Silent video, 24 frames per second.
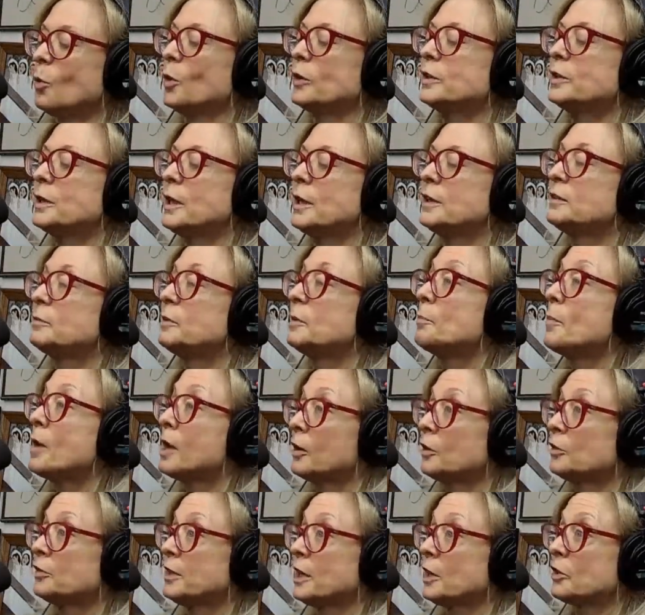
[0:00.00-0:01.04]
What's it like to be
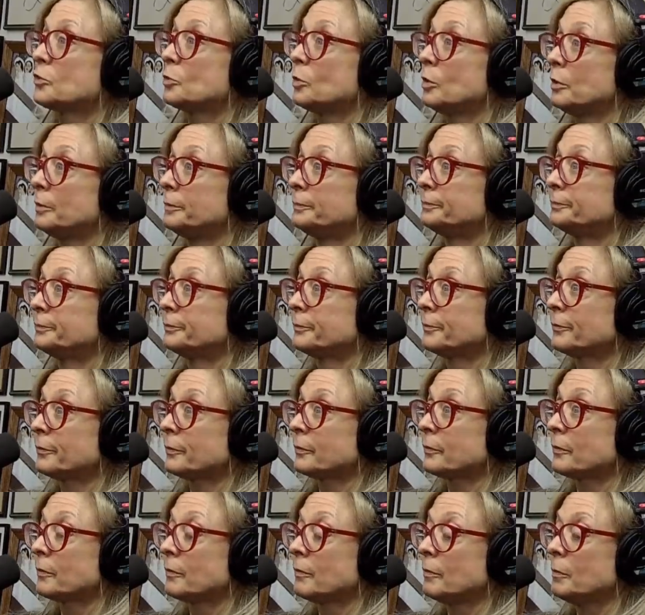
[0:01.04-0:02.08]
monosexual?
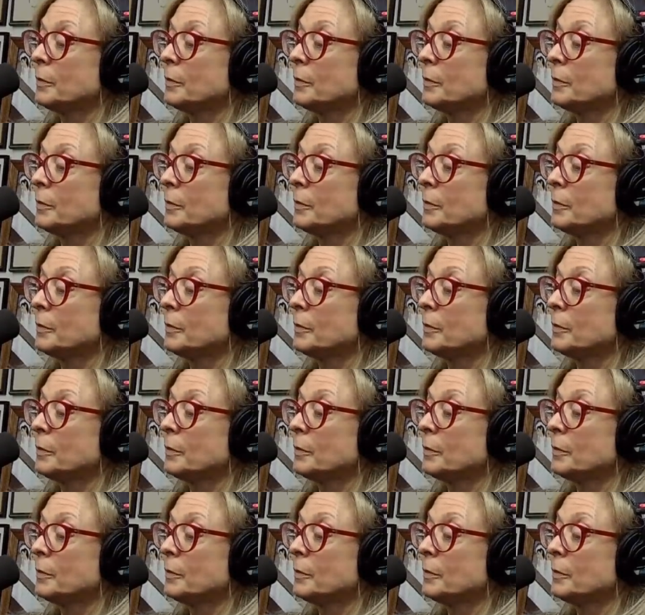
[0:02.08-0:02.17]
Mm.